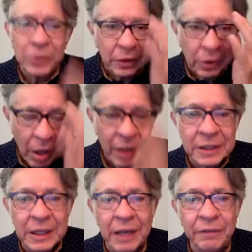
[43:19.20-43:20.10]
the
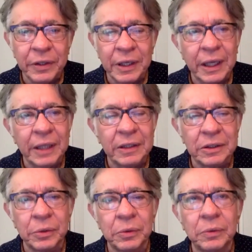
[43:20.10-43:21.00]
longest time for the kids
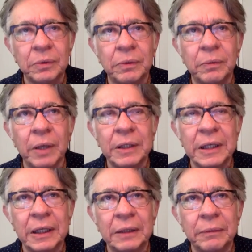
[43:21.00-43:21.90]
to want
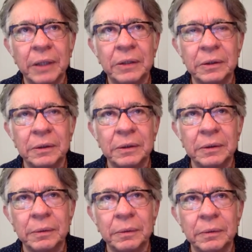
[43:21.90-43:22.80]
to want to
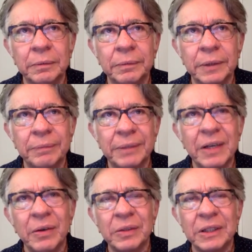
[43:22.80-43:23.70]
you
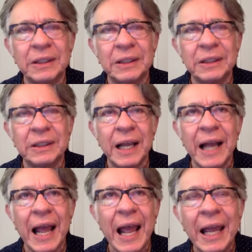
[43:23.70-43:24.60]
know, just
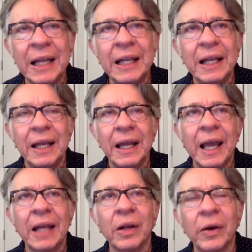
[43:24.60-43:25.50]
hang and
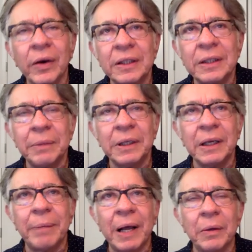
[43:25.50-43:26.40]
learn something
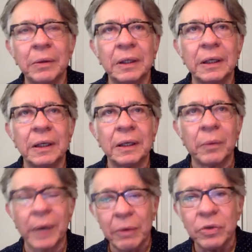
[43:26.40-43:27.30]
about
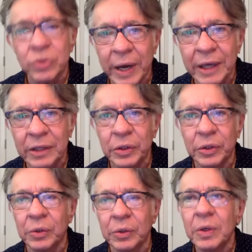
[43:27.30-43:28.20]
what I was trying to
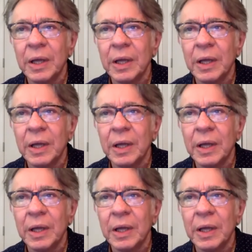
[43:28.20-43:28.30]
do.